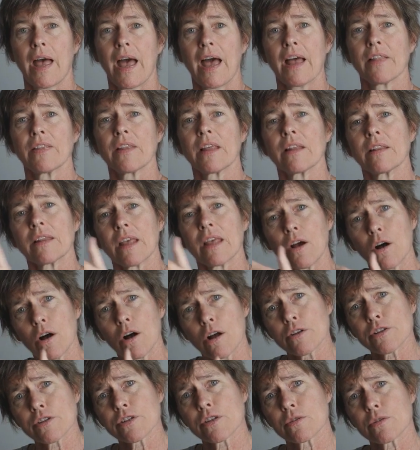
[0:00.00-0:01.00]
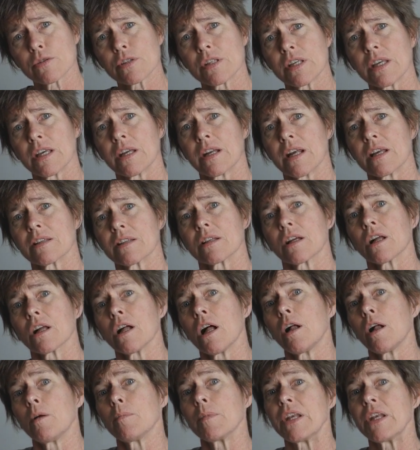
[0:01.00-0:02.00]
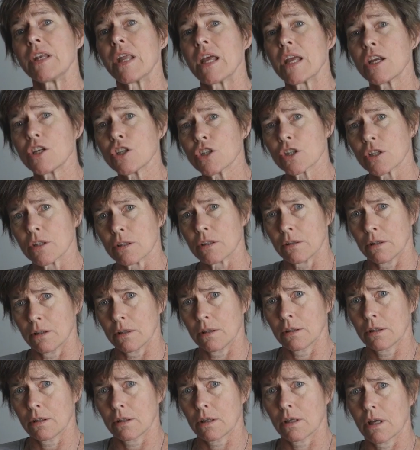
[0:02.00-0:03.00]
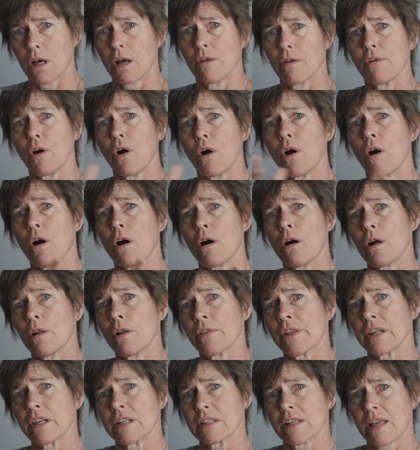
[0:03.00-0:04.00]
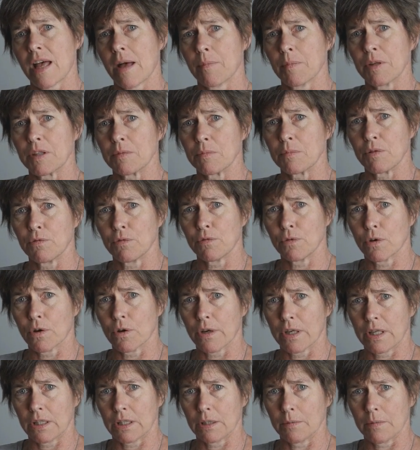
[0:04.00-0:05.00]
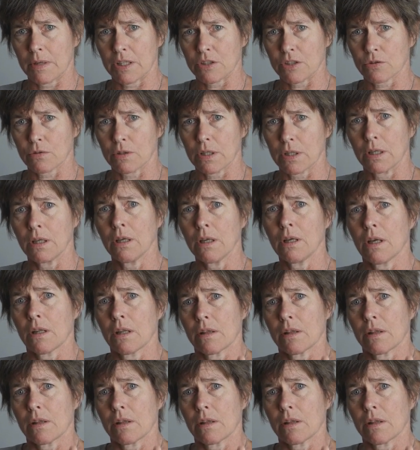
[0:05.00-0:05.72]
and that they also see it as a culmination of all that has happened before in elementary,